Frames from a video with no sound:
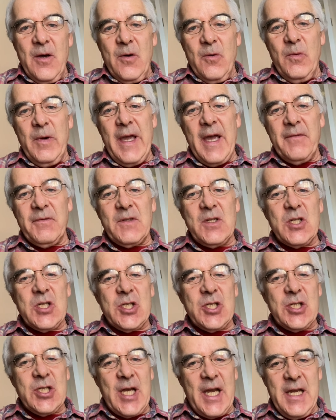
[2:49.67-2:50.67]
We have to
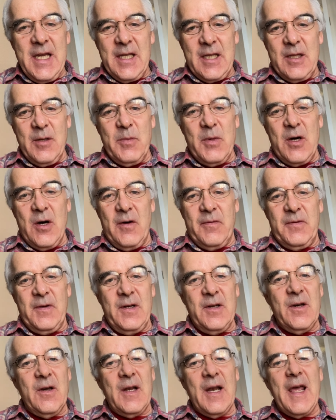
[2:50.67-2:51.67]
shake them off,
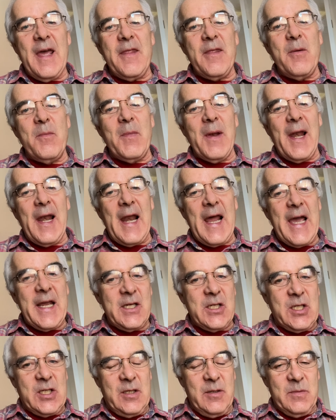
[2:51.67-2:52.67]
not let them
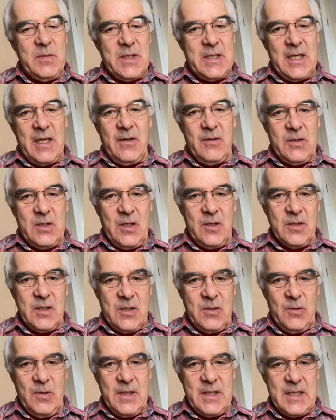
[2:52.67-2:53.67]
latch themselves
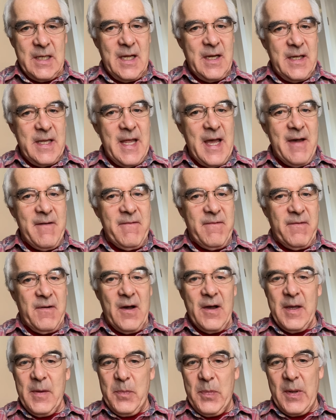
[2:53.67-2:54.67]
onto us like that
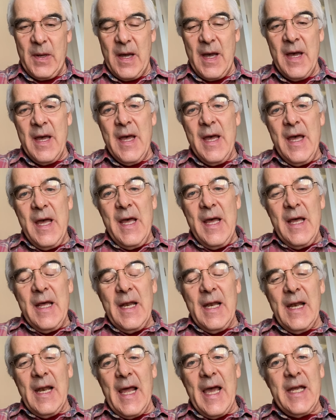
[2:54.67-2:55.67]
viper
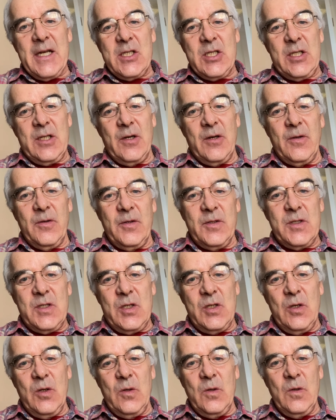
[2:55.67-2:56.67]
latched
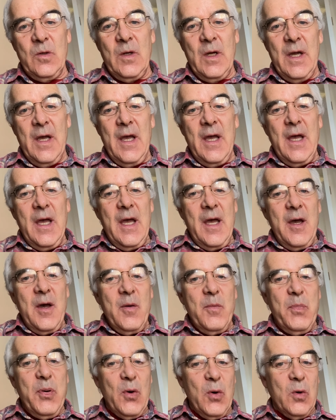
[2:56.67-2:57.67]
onto
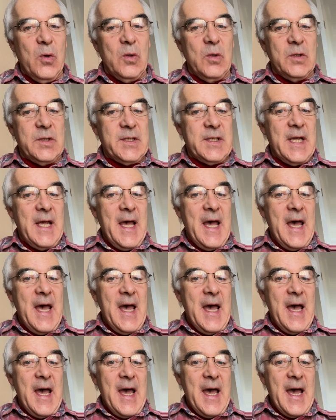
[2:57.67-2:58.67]
Paul's
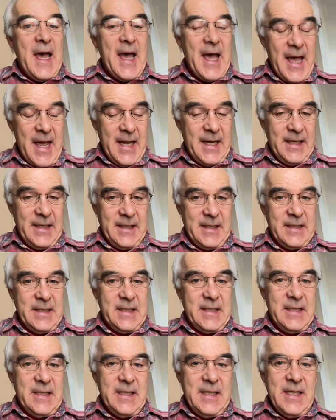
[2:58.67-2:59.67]
hand.